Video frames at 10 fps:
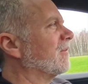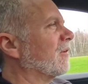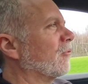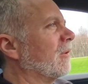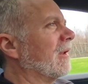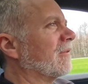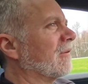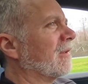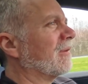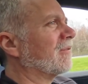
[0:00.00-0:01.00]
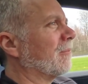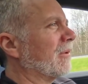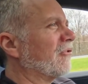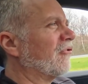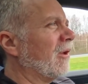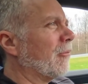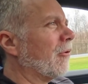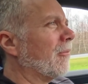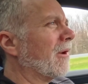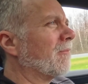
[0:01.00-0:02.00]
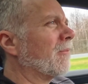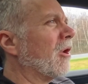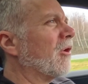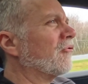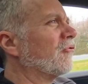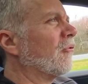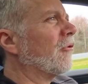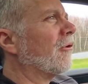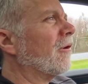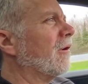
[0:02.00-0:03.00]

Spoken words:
circuit electric is a bit cheaper, but I'm not sure.